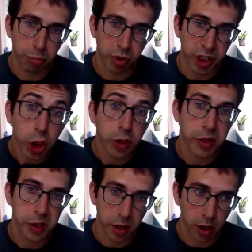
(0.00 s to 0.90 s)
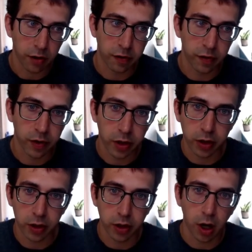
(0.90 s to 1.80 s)
predictions of
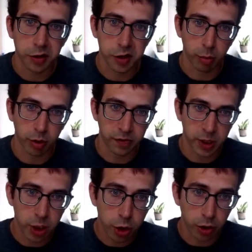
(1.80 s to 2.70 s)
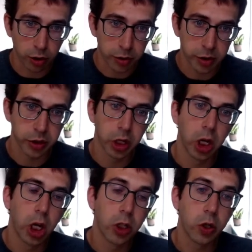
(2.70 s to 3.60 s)
the ensemble of teachers
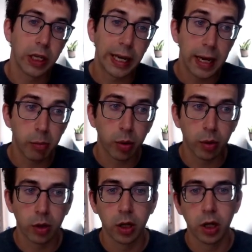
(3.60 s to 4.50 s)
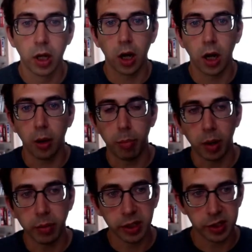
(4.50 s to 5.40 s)
to label a
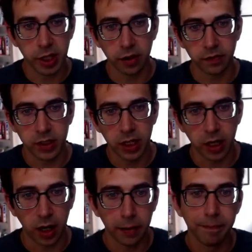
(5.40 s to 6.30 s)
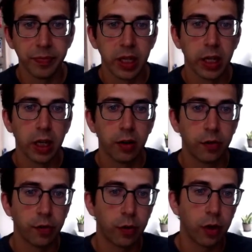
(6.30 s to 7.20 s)
public set of data
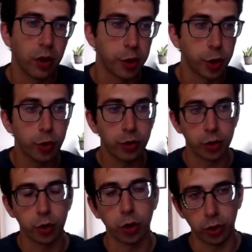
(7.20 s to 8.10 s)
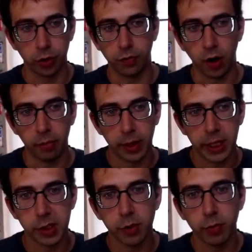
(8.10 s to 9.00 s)
for a student to learn from. And
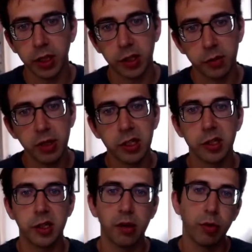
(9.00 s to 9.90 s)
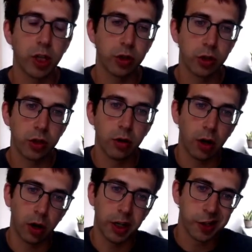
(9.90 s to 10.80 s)
so what this means is that we
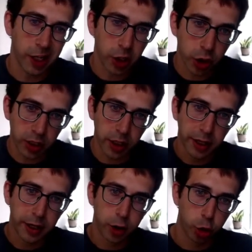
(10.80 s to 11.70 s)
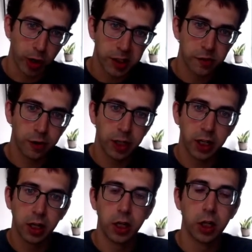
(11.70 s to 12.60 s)
are essentially
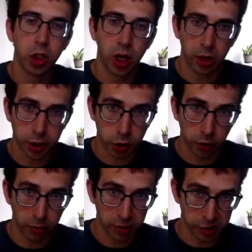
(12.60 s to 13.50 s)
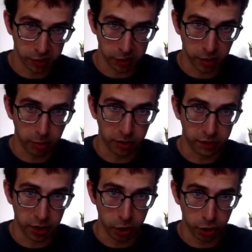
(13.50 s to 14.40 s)
transferring knowledge from this ensemble of
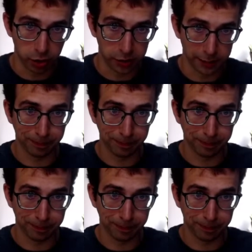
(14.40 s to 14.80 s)
teachers